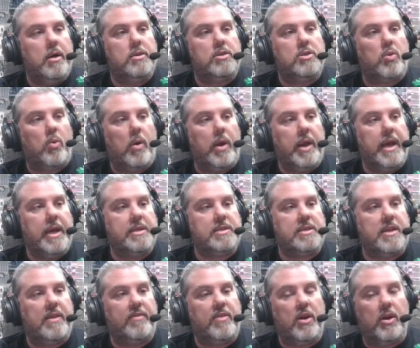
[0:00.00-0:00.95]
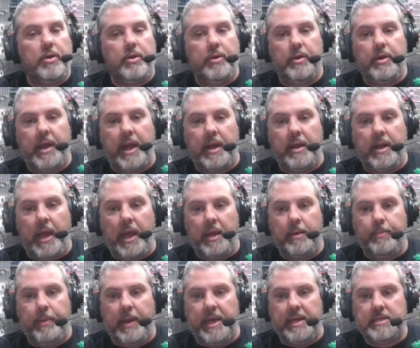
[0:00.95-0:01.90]

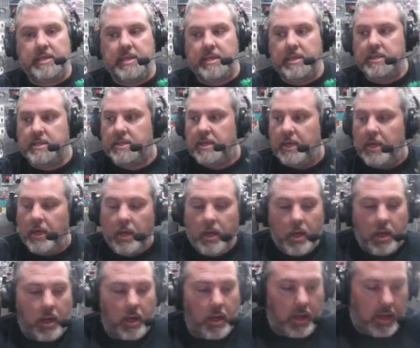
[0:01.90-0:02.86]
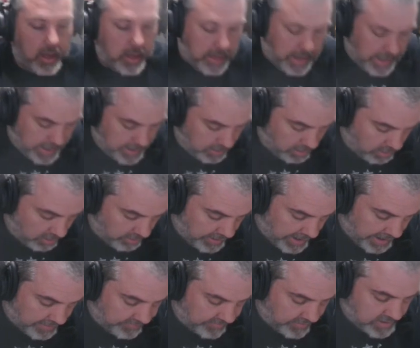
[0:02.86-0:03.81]
2,708 pieces, and all
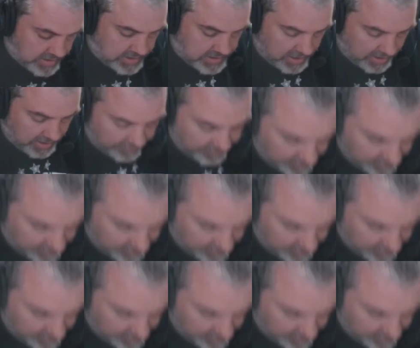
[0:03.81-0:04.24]
that fun stuff.